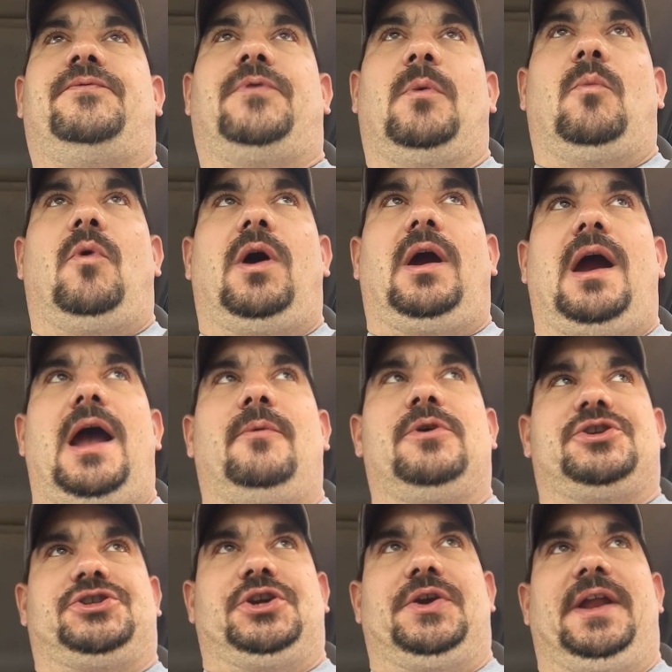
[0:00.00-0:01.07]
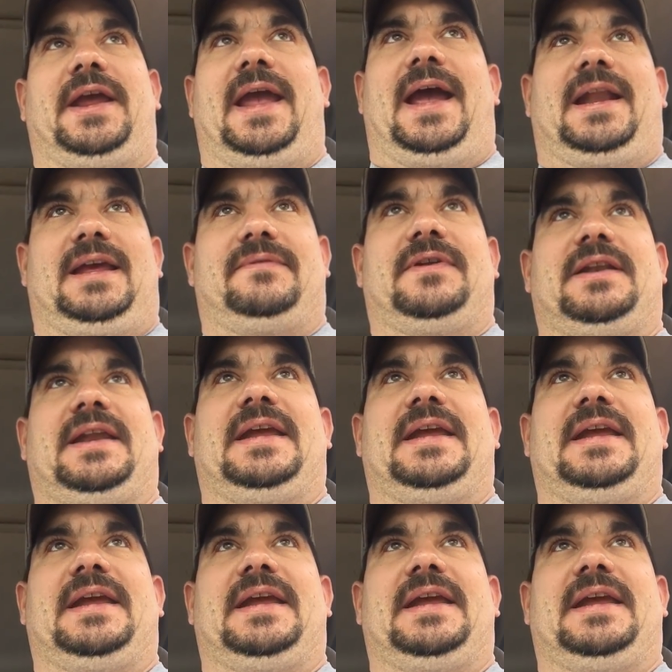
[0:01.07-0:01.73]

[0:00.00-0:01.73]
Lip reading: From where I was shooting at, even